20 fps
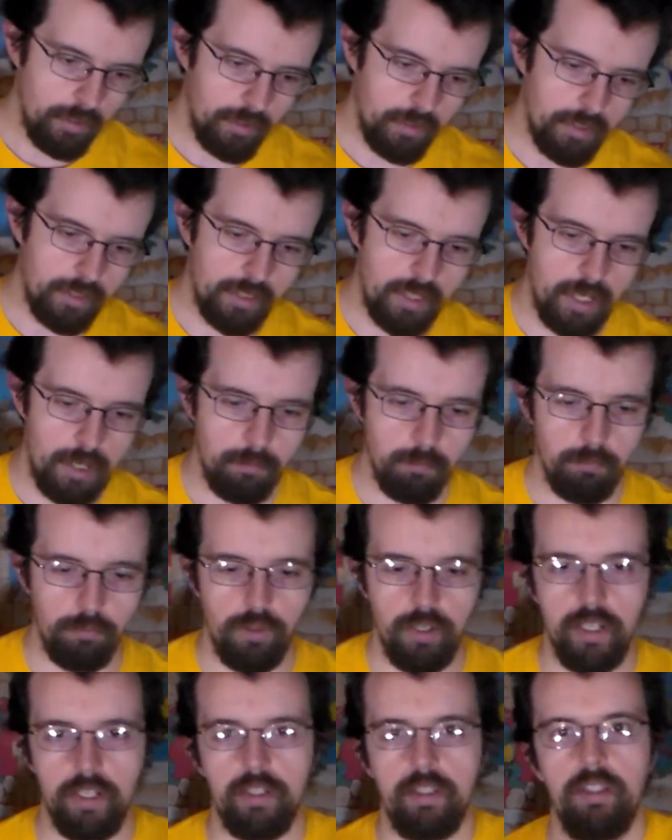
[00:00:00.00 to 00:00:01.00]
He came
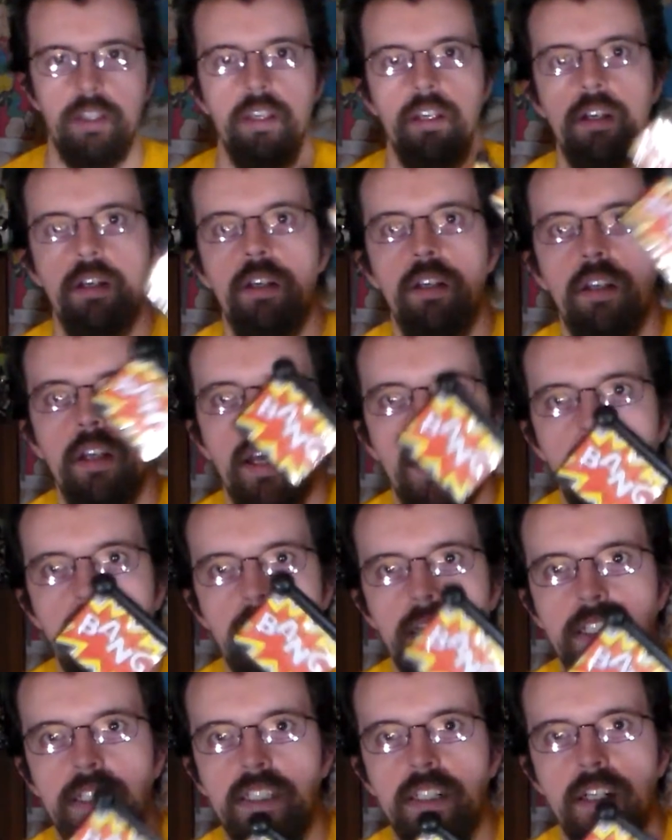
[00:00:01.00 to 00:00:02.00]
with
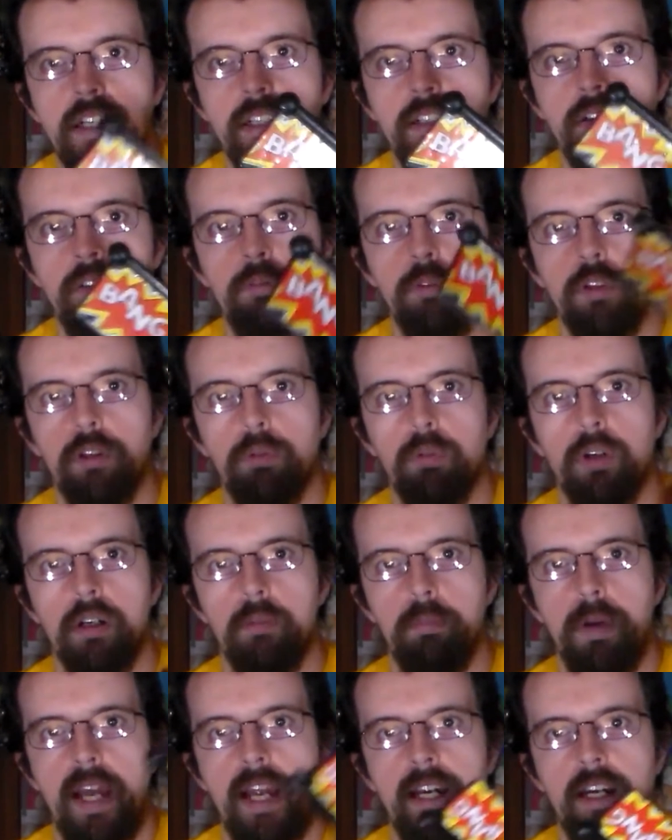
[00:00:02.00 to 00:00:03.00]
a gun with the
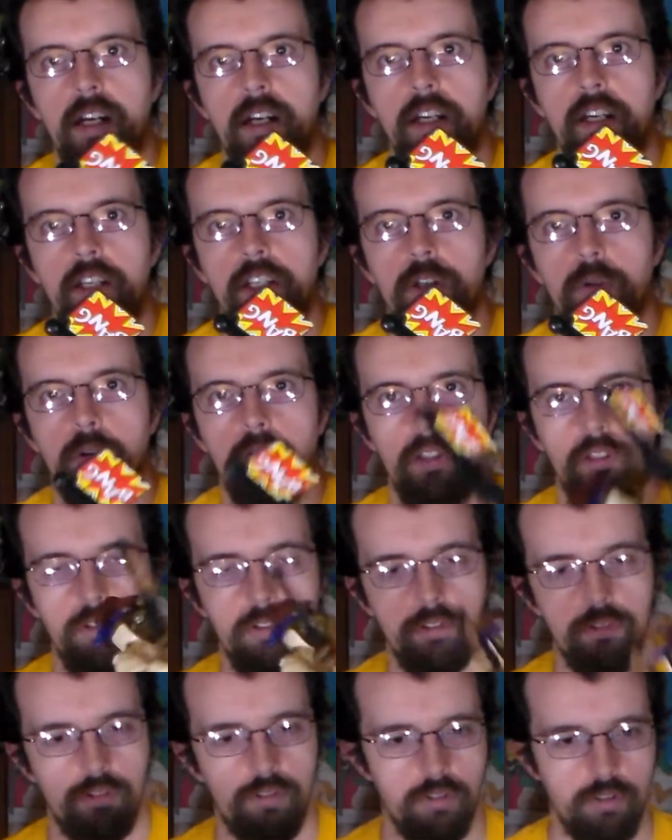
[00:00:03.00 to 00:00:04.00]
word bang on it, you know, one of
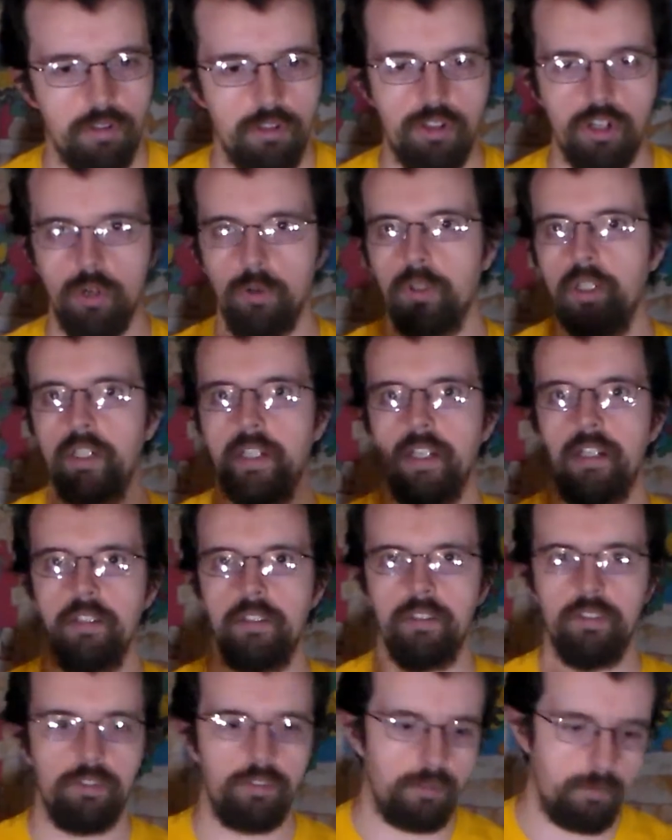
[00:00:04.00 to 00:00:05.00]
those joke
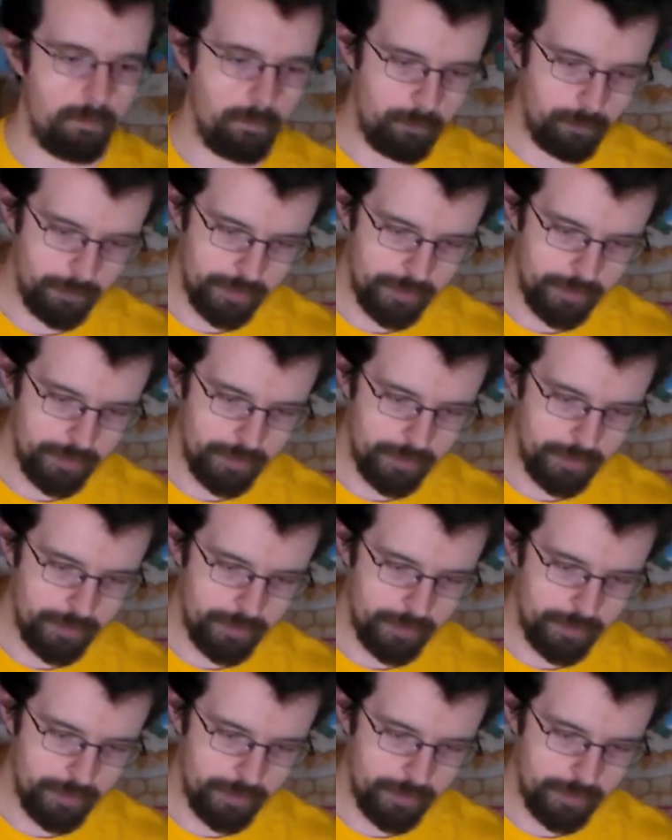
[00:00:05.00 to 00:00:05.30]
guns.